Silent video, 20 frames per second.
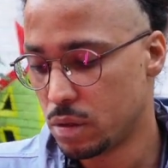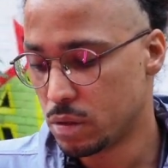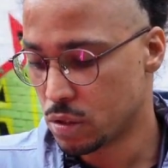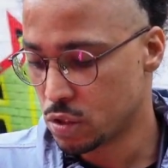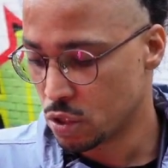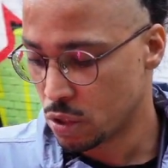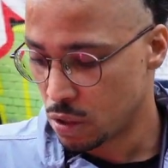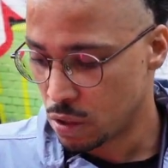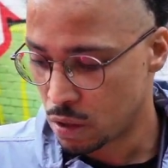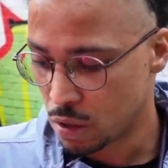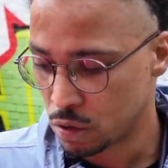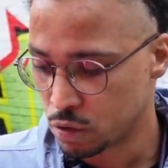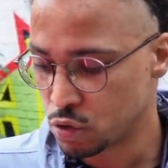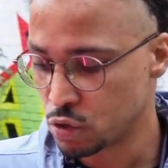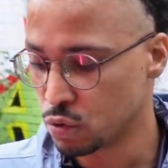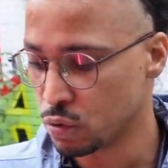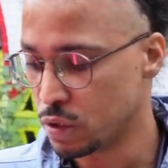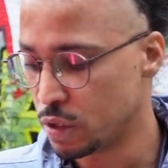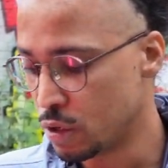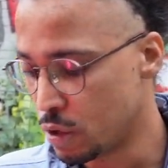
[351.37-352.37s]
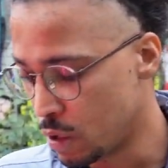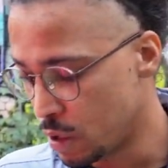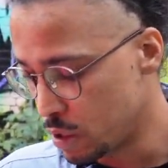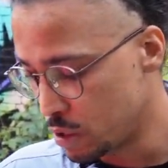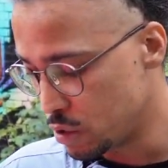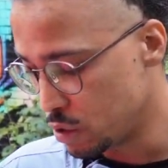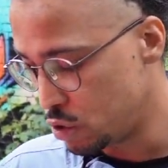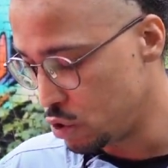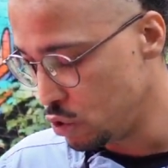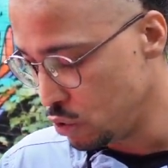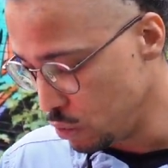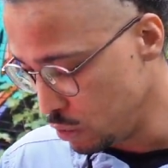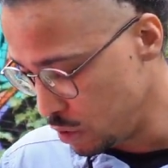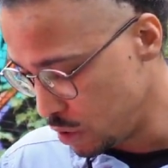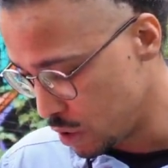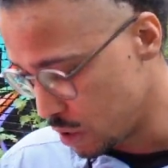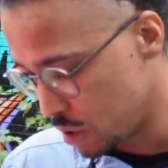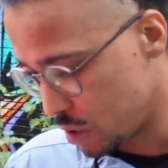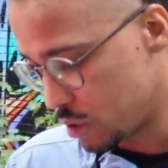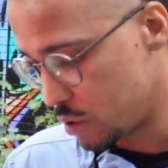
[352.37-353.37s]
So to, in order to tune
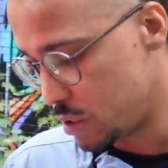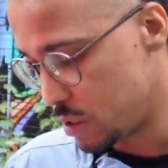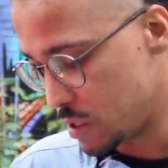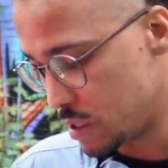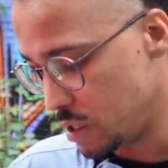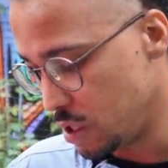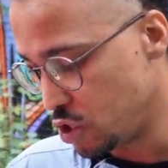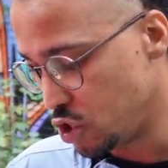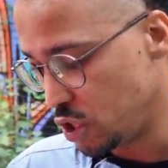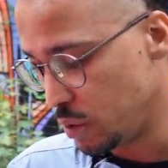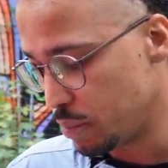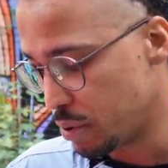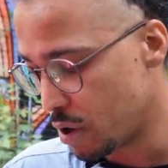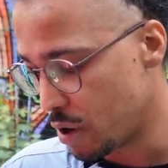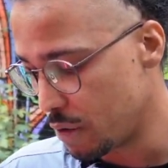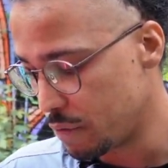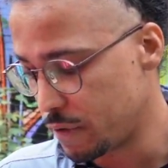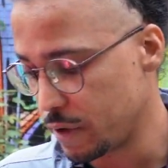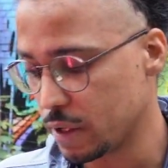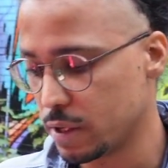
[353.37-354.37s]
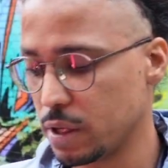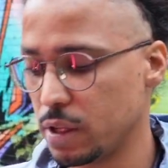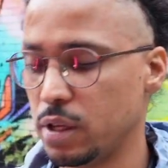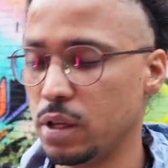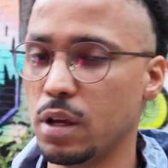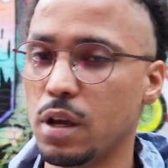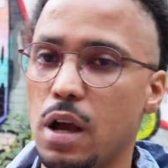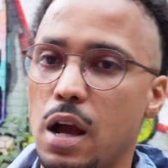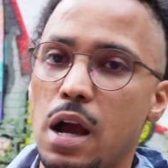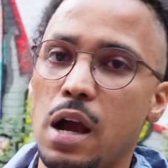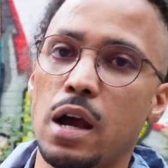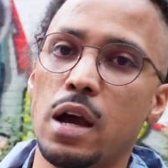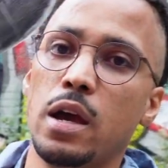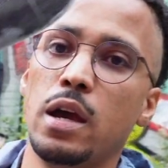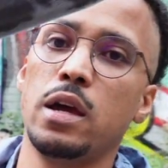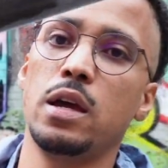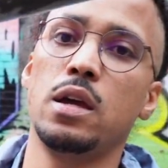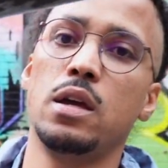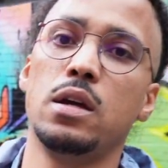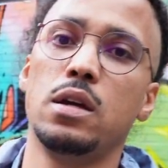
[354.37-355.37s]
the CG perfectly,
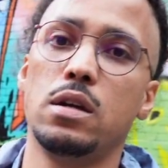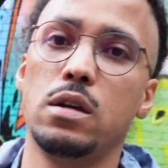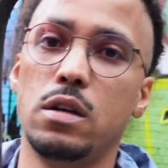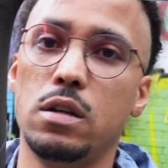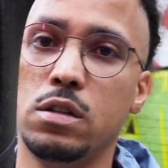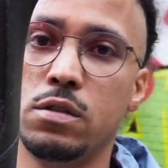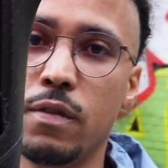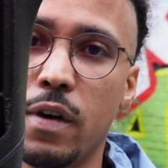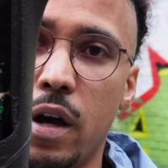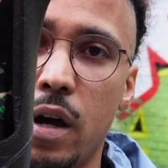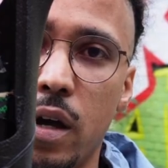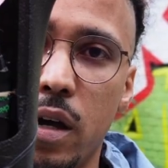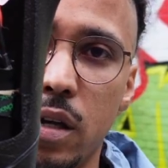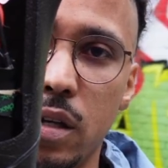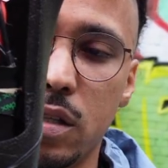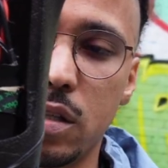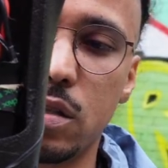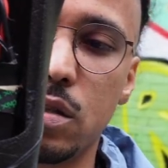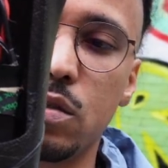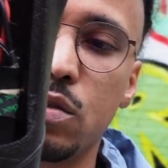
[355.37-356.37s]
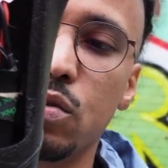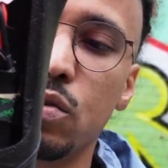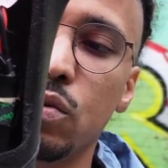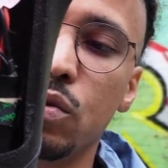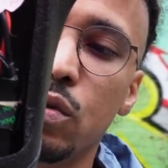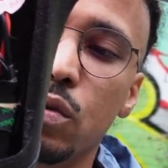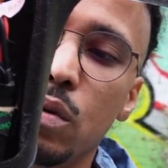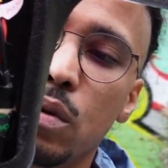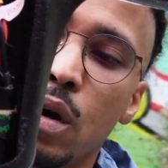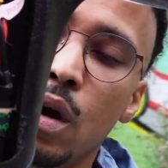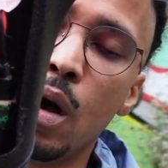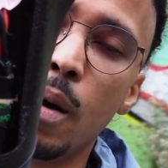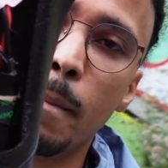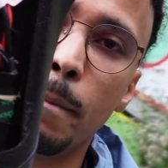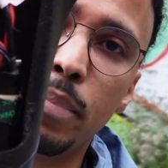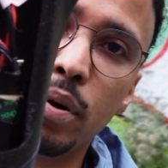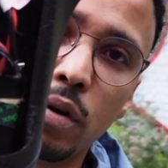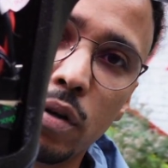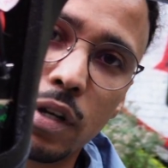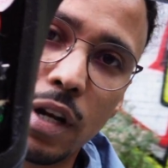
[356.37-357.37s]
I advise to
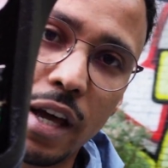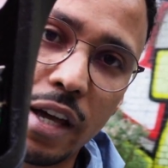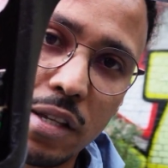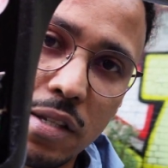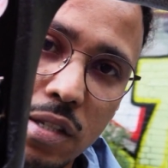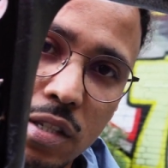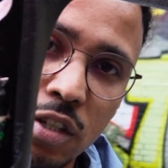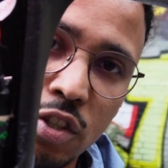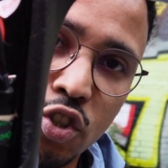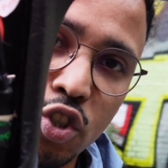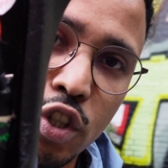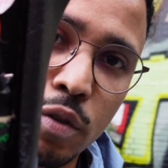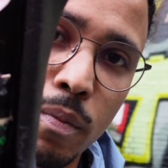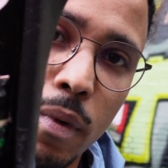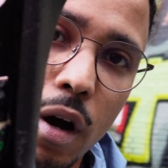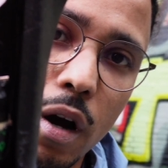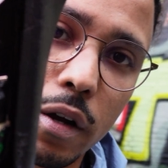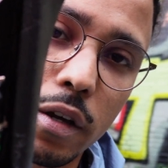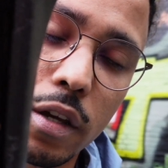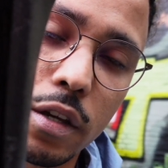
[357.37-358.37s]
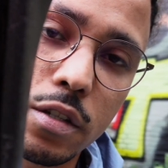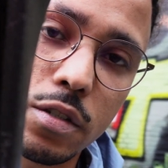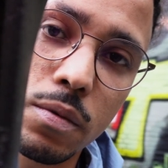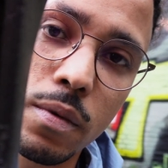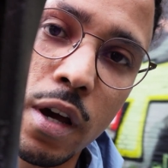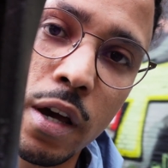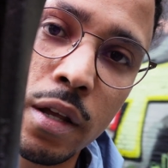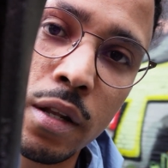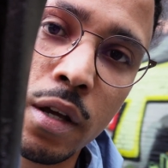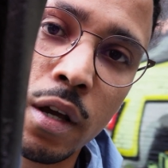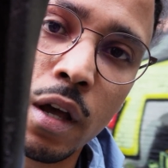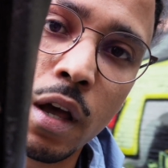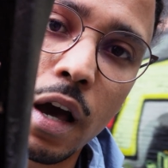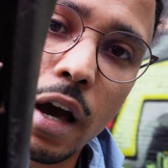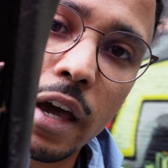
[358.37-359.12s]
put like CG markings, right?